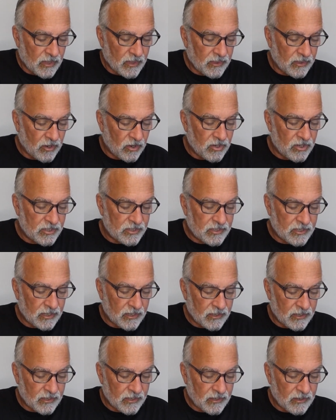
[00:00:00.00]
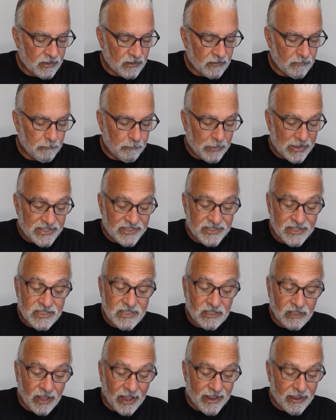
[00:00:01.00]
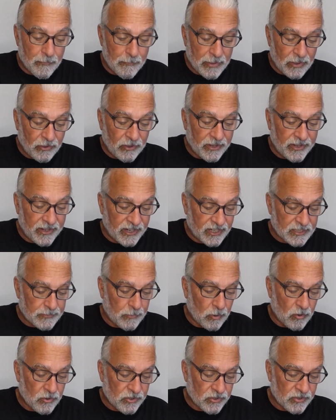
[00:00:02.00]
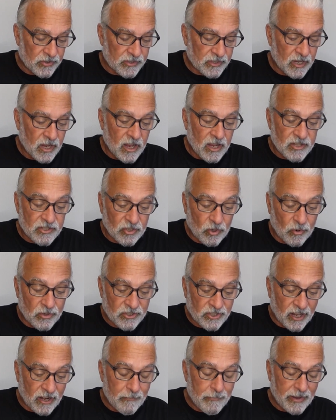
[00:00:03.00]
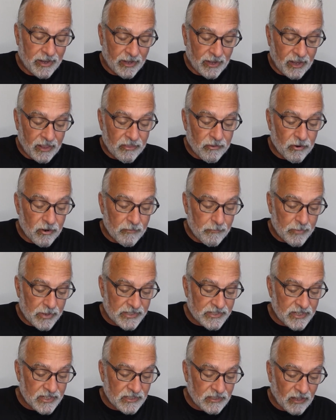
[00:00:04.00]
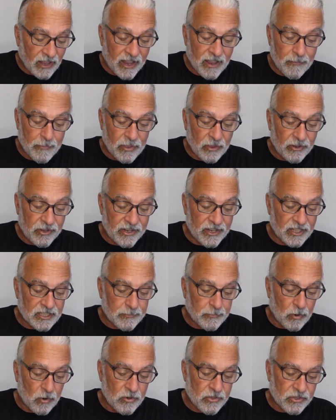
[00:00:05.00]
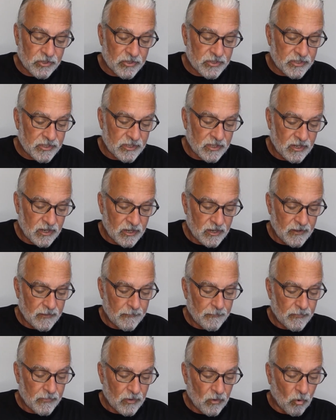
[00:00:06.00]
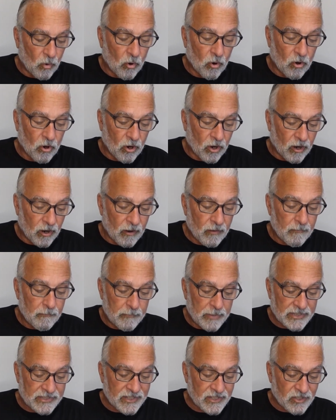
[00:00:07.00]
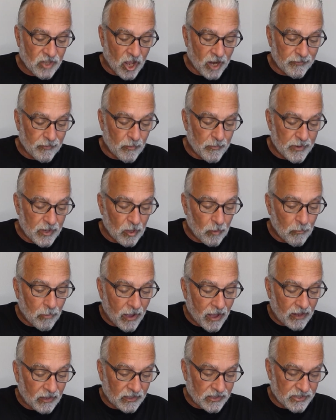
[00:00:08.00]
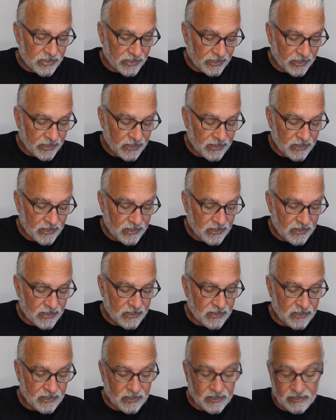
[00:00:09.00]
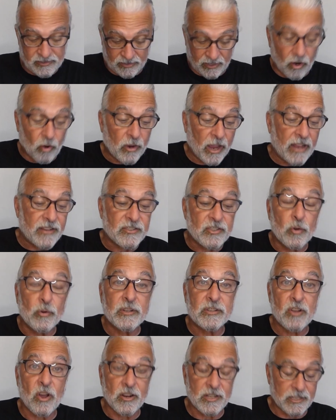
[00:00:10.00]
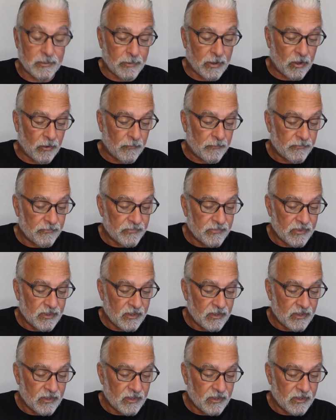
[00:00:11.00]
there's business liability exposures. So it's going to be either in business liability exposures or business automobile policy. Okay, so it talks about